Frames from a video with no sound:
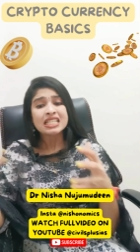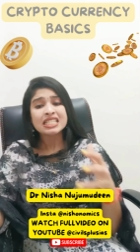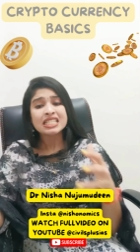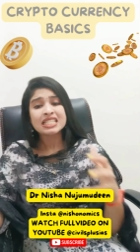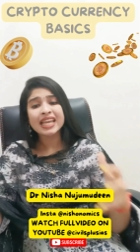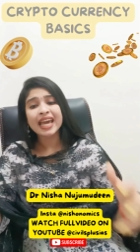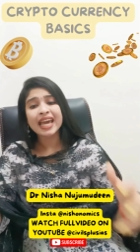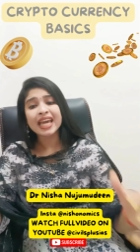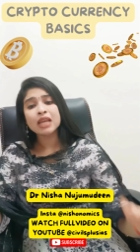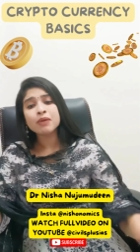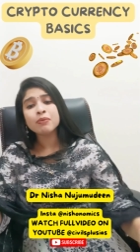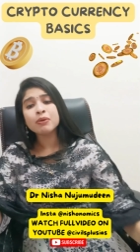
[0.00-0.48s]

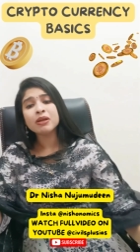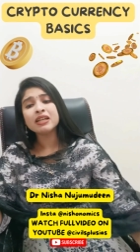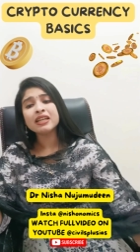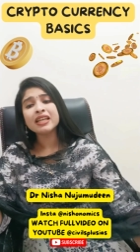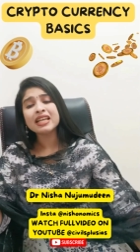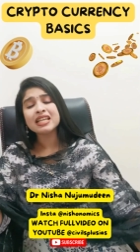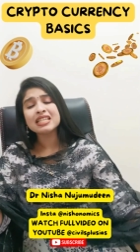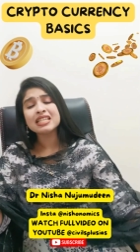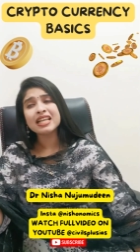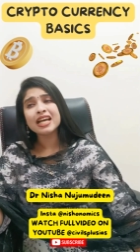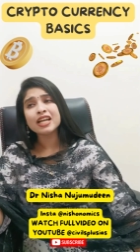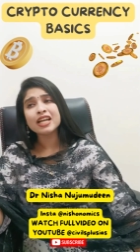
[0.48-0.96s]

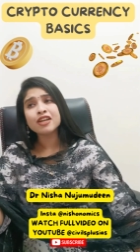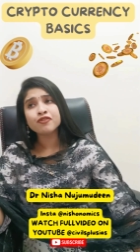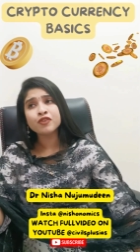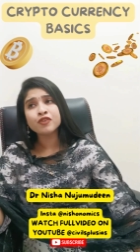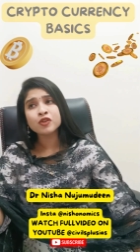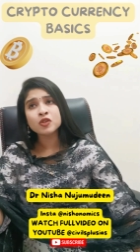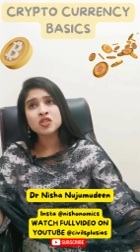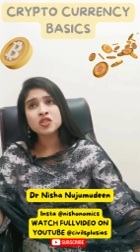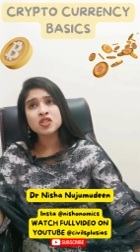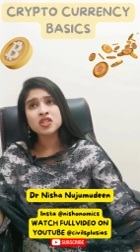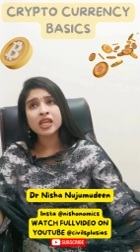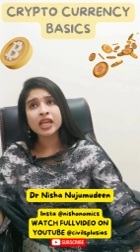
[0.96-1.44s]
Scalability is that if
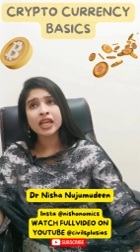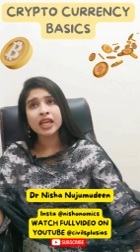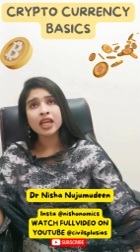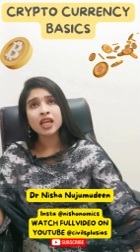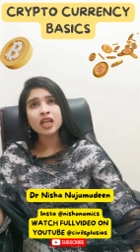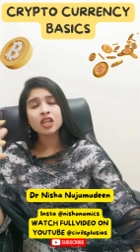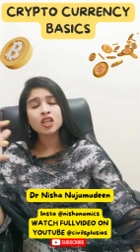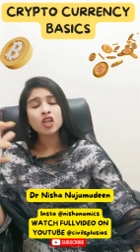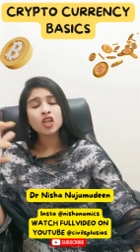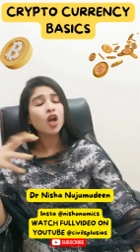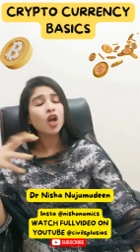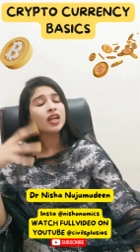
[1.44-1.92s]
you
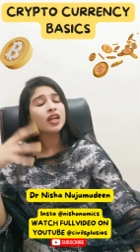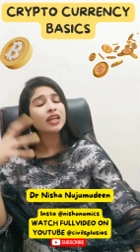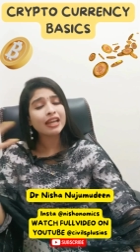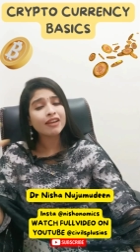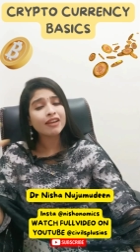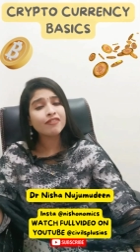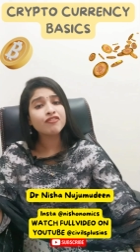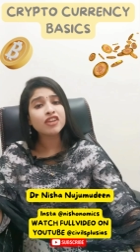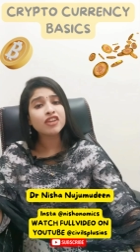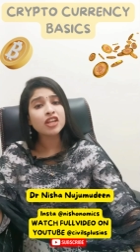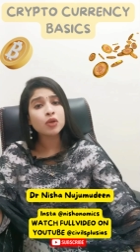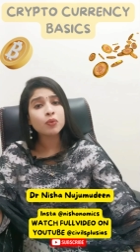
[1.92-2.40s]
see, not
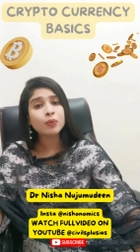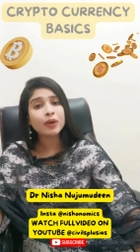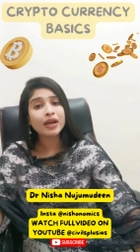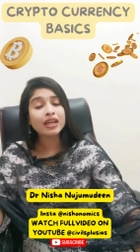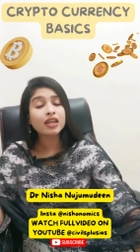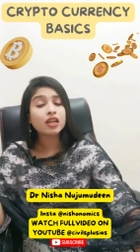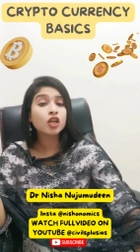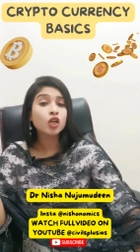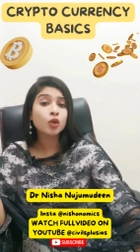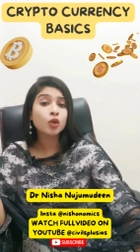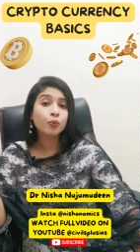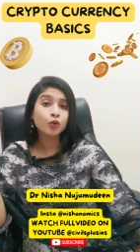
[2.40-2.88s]

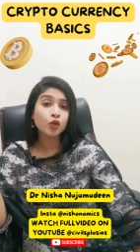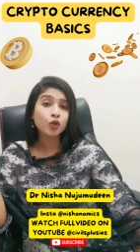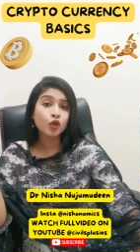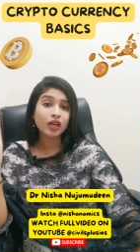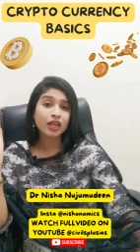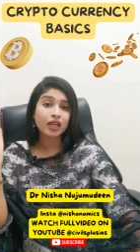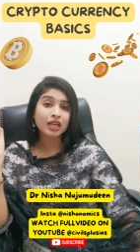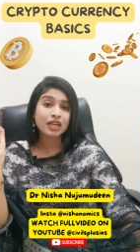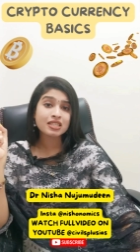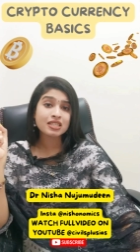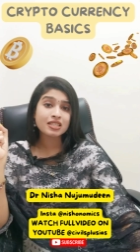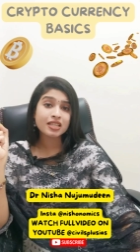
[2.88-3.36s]
everywhere
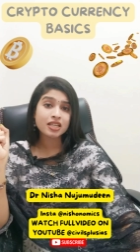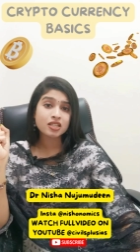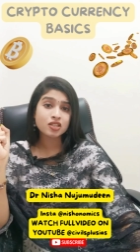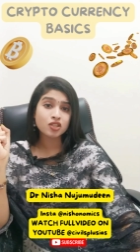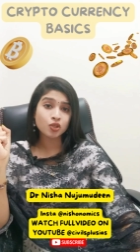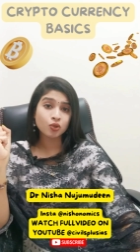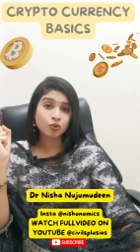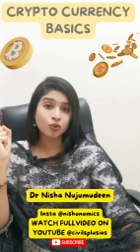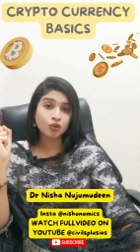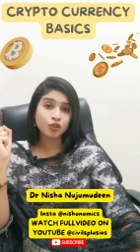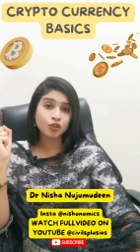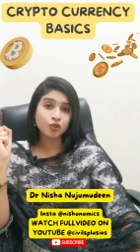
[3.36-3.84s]
cryptocurrency is
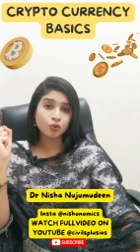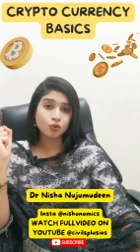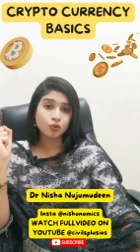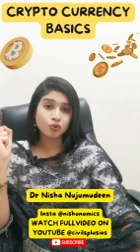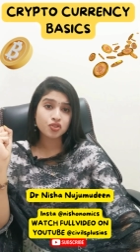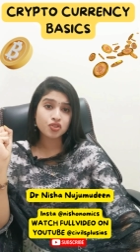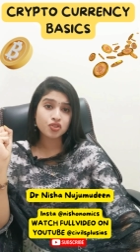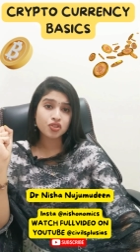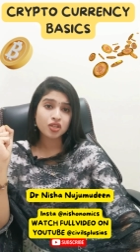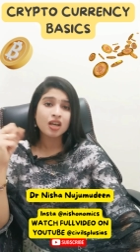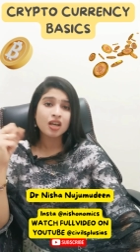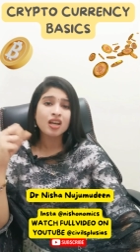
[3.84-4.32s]

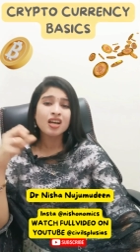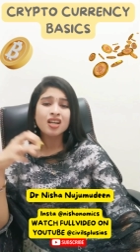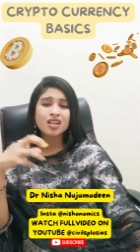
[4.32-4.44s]
used,